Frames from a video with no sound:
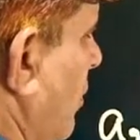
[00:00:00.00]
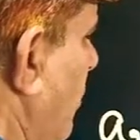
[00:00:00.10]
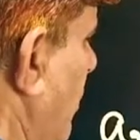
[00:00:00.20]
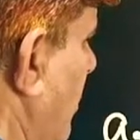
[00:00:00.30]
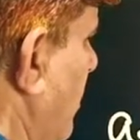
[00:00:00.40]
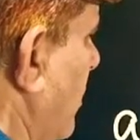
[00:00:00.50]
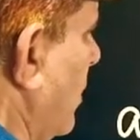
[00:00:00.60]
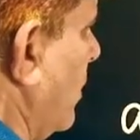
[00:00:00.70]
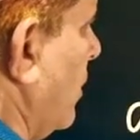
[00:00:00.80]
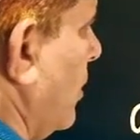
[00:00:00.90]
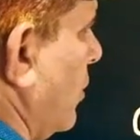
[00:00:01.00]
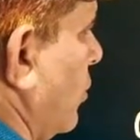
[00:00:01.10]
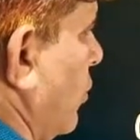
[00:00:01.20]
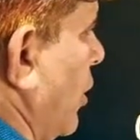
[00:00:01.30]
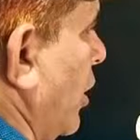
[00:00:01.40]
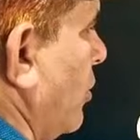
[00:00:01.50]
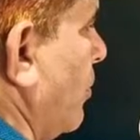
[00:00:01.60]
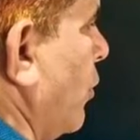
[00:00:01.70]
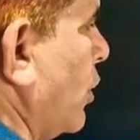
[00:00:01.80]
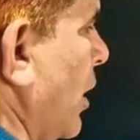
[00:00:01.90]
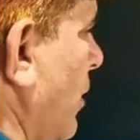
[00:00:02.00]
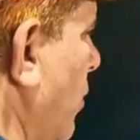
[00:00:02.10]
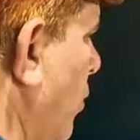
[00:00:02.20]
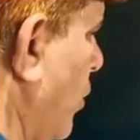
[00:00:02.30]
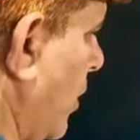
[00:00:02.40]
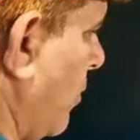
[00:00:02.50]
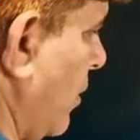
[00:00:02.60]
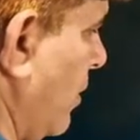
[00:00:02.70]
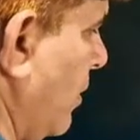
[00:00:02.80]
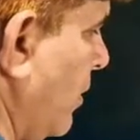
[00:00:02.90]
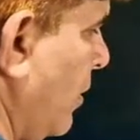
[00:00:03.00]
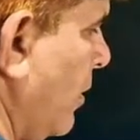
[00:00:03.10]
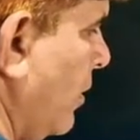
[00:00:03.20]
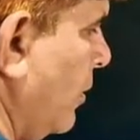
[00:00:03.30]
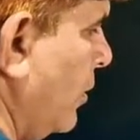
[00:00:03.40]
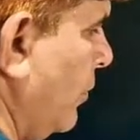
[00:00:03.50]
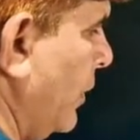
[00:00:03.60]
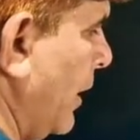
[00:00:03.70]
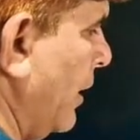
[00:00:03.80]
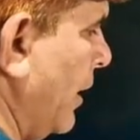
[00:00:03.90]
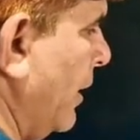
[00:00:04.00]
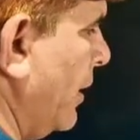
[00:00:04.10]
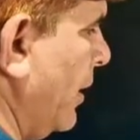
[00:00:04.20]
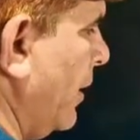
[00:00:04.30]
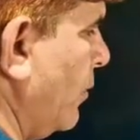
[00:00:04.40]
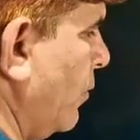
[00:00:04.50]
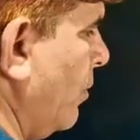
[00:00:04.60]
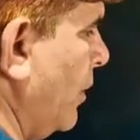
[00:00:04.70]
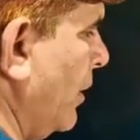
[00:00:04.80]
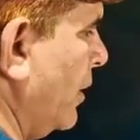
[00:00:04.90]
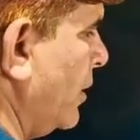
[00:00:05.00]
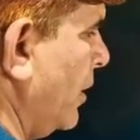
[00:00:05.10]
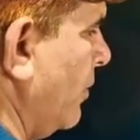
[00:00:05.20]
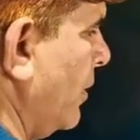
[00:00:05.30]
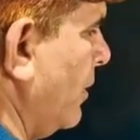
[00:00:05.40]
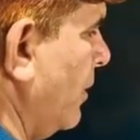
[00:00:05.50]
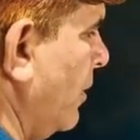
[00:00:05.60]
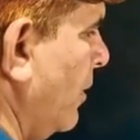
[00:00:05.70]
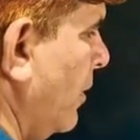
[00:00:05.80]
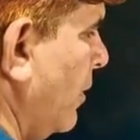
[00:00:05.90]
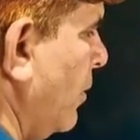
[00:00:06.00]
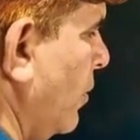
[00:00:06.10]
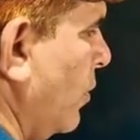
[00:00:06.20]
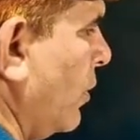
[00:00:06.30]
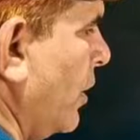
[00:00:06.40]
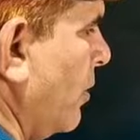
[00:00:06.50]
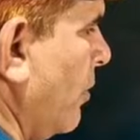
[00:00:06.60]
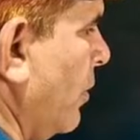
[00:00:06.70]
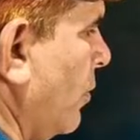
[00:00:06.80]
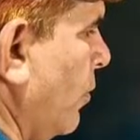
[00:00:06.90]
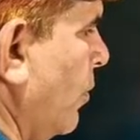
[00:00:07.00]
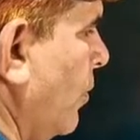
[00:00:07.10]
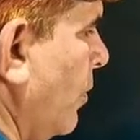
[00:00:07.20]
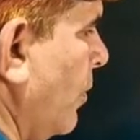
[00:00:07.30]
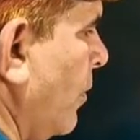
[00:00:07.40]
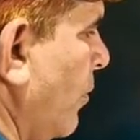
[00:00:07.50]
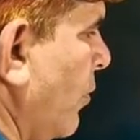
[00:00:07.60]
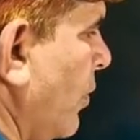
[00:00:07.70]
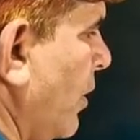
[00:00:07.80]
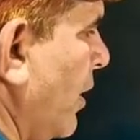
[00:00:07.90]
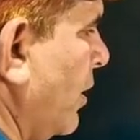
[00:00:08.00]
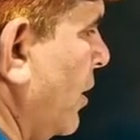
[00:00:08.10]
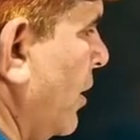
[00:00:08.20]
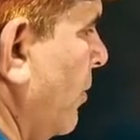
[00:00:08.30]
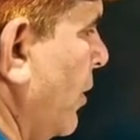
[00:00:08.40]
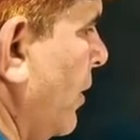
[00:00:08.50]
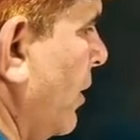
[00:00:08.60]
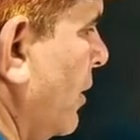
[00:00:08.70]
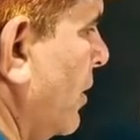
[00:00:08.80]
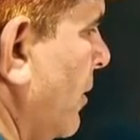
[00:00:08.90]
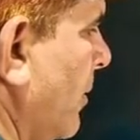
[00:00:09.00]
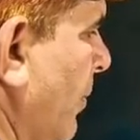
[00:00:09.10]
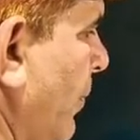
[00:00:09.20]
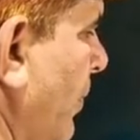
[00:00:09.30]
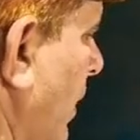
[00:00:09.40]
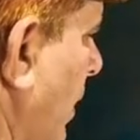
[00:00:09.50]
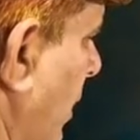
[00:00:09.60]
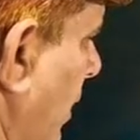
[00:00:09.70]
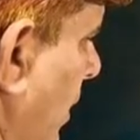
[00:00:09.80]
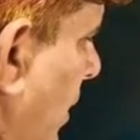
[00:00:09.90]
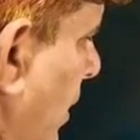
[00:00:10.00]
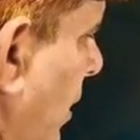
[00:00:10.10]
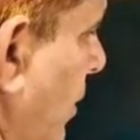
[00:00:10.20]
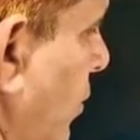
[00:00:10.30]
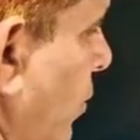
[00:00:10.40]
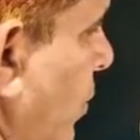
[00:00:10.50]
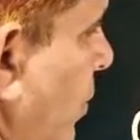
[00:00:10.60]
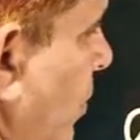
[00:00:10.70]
to 1. So these both are not equal. So we can write A2 minus A1 not equal to A3 minus A2.